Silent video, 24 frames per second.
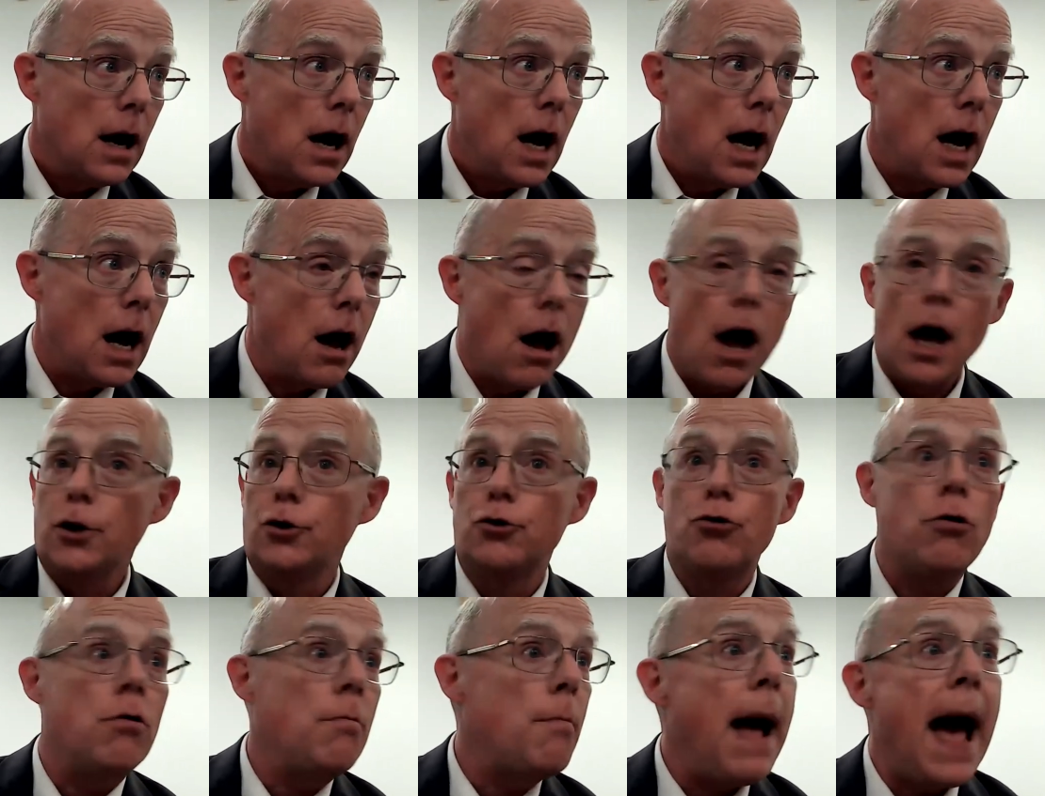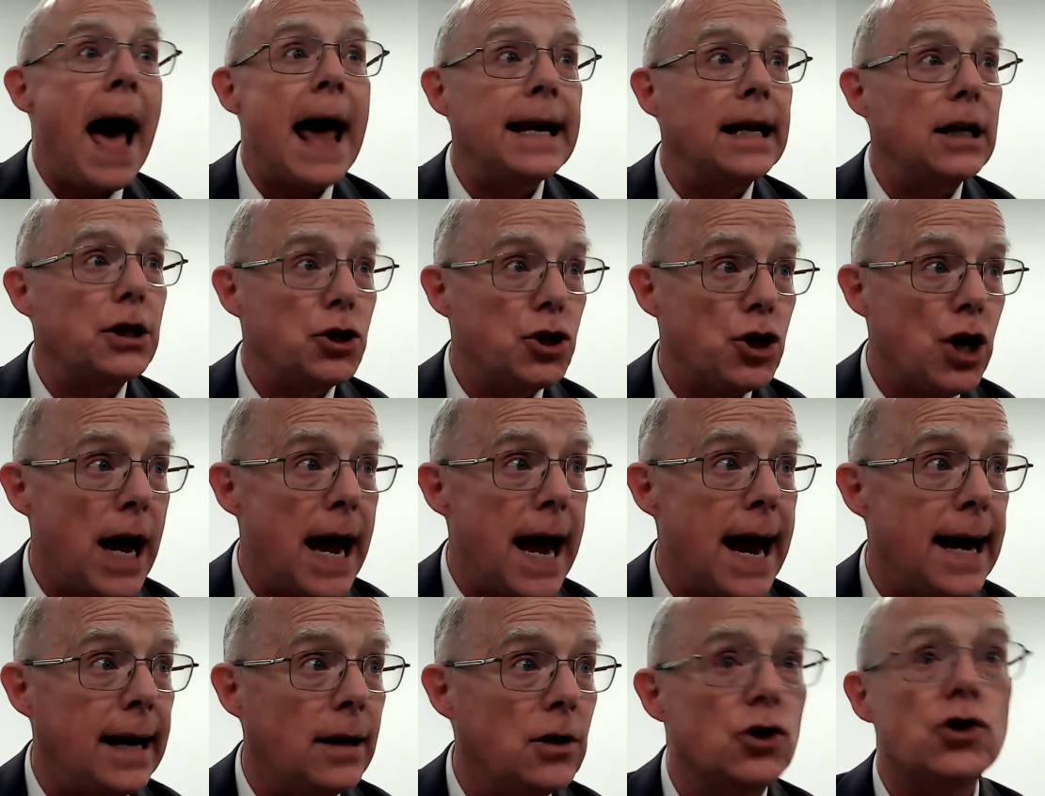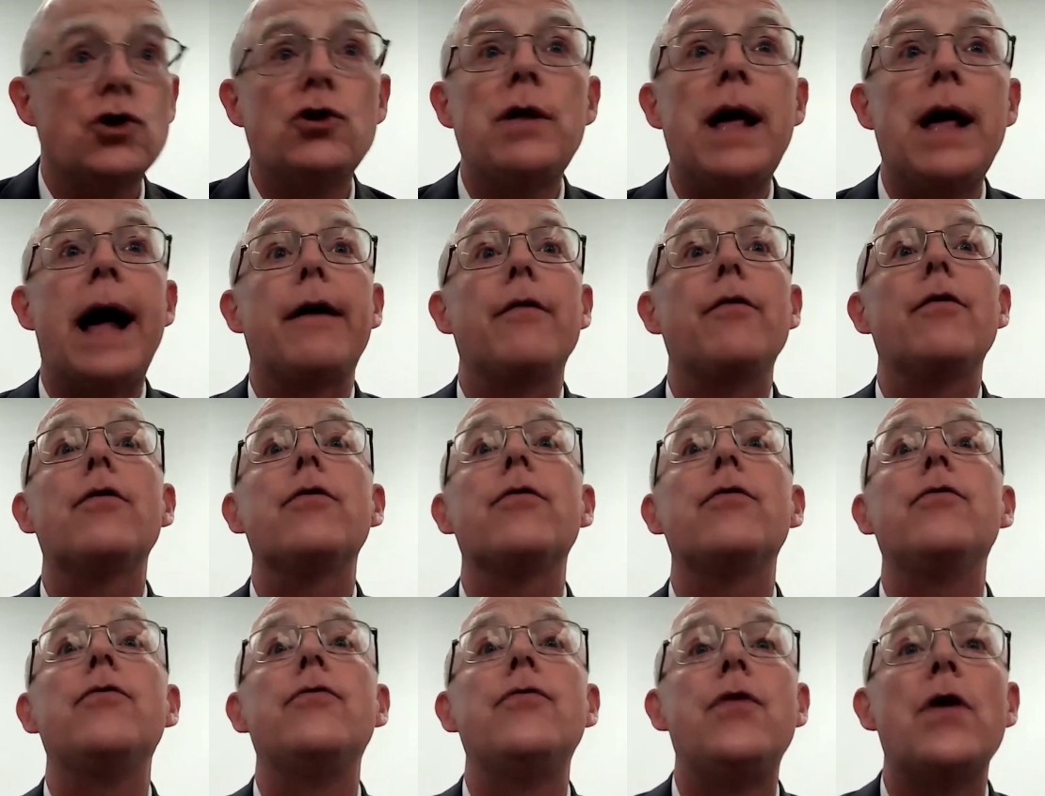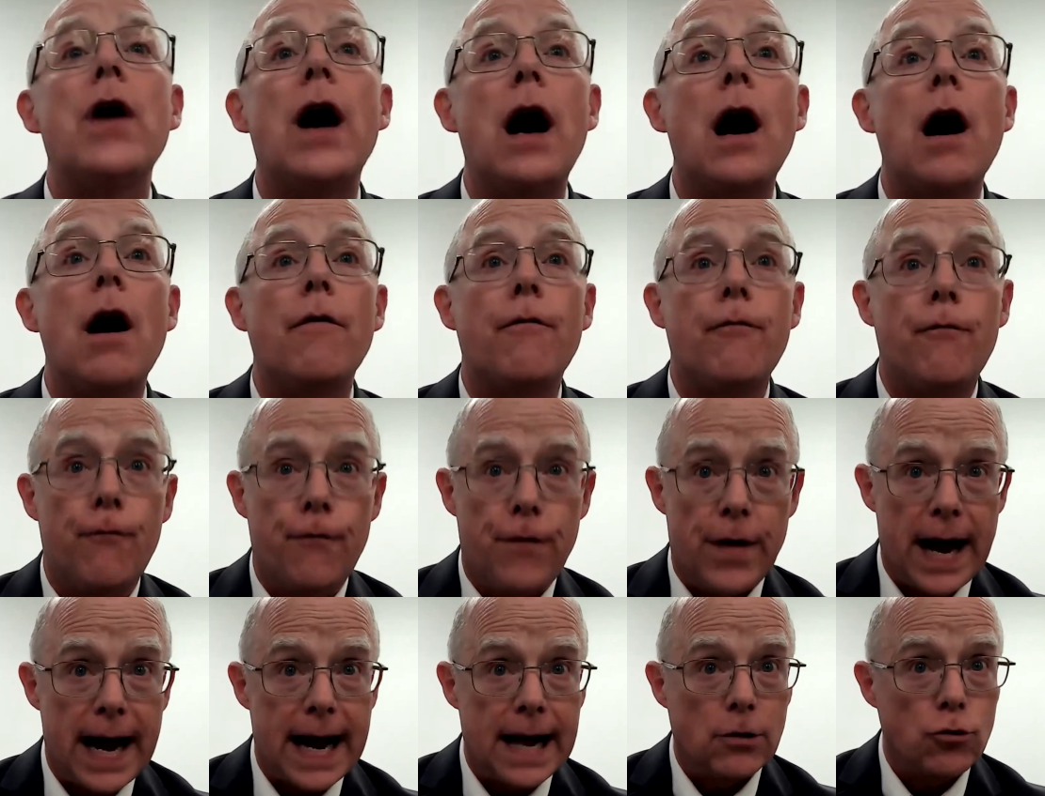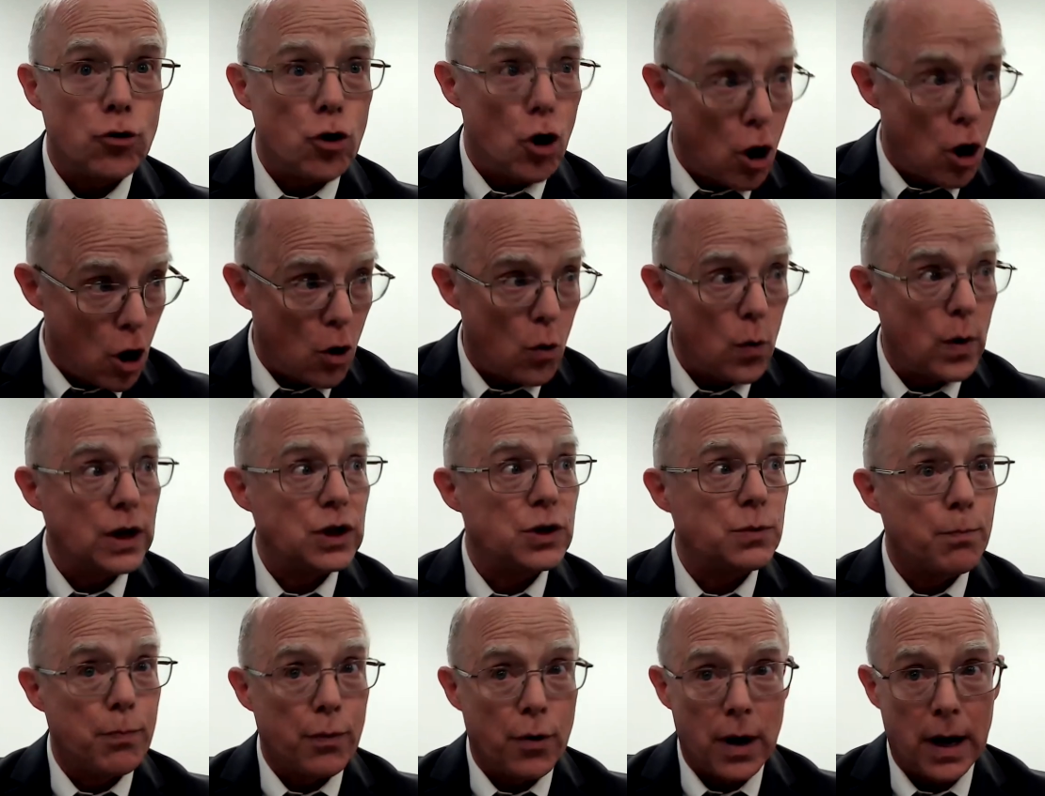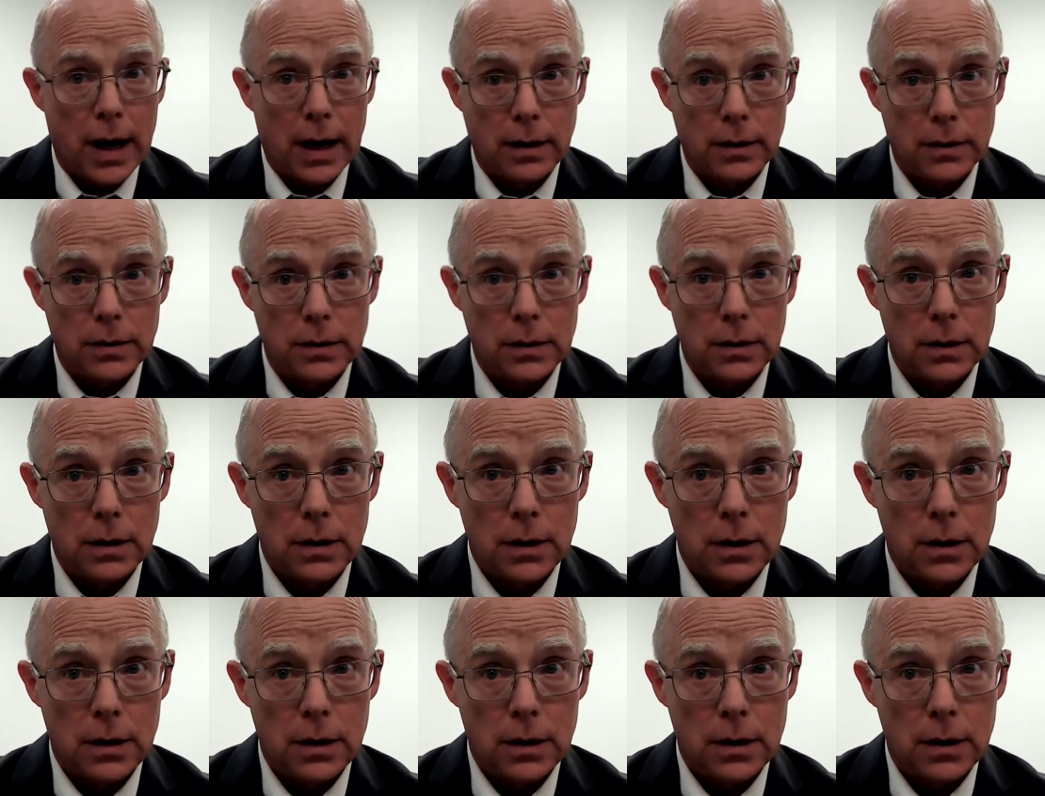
a, a dramatic change that the faith always brings.